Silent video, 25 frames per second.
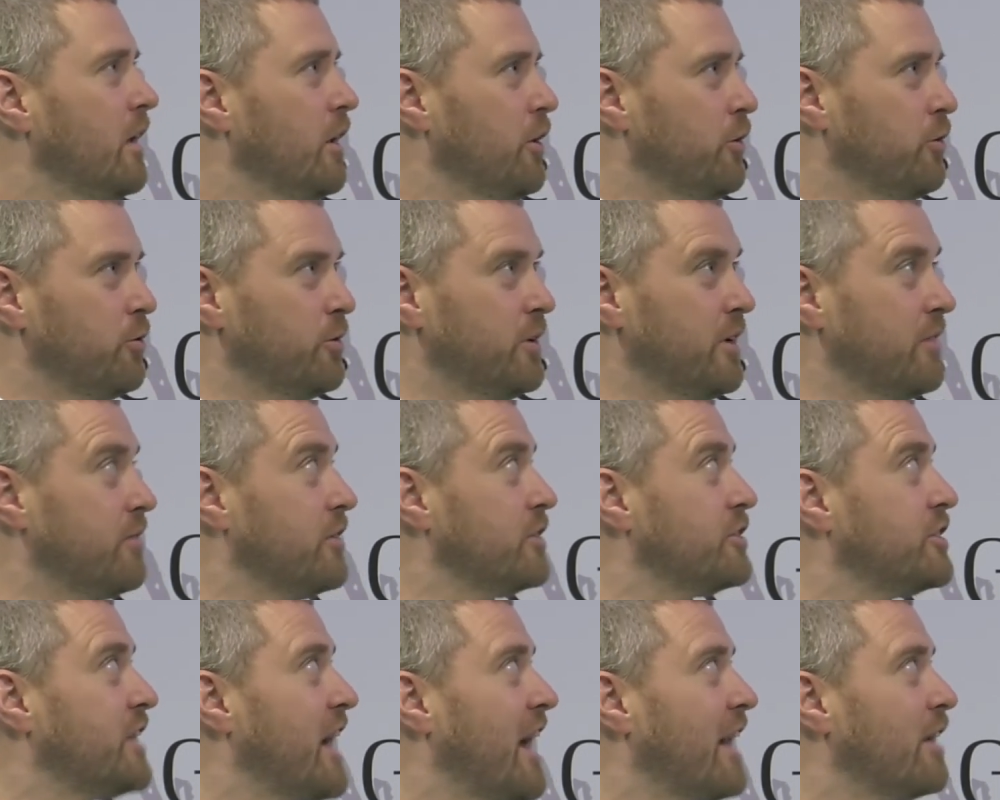Through
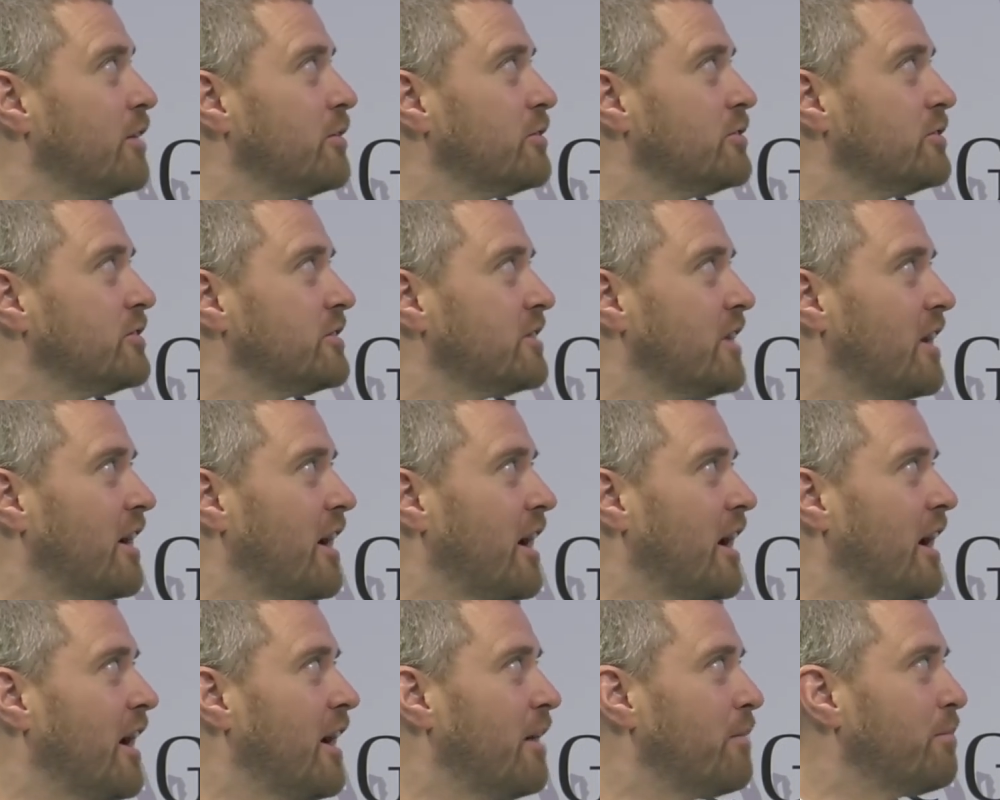different channels.
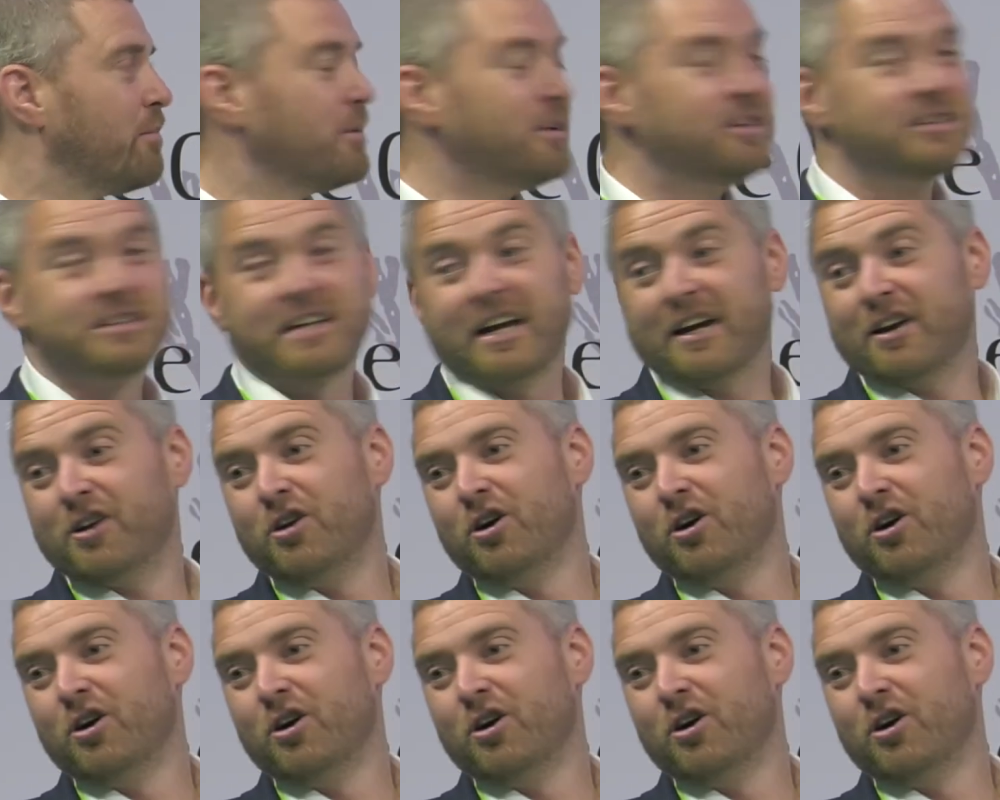Please get in